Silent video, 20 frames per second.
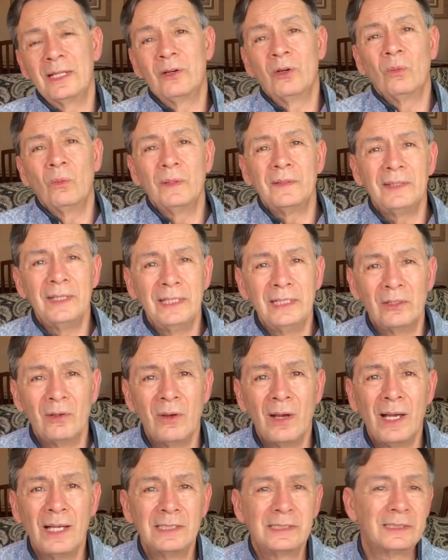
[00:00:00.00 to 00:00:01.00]
I don't know what they
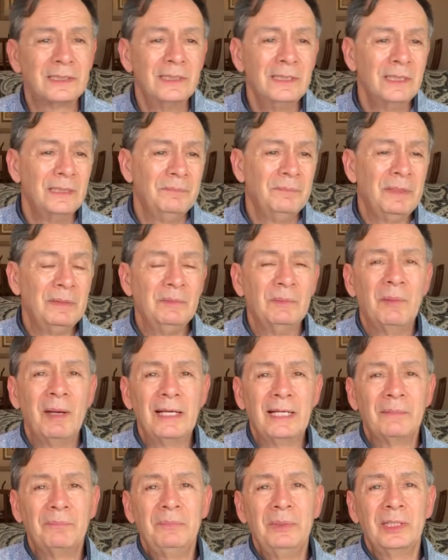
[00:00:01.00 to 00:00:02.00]
cost. Maybe
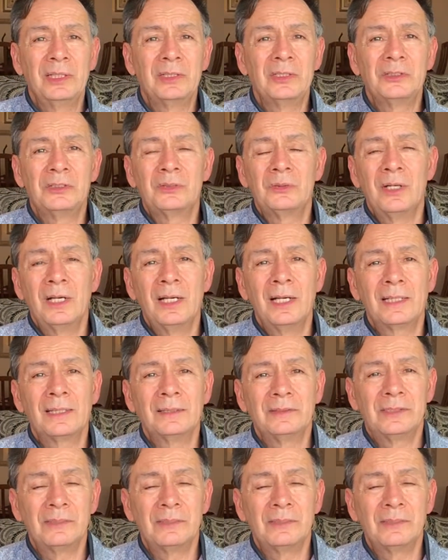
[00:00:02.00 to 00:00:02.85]
buying a picket truck,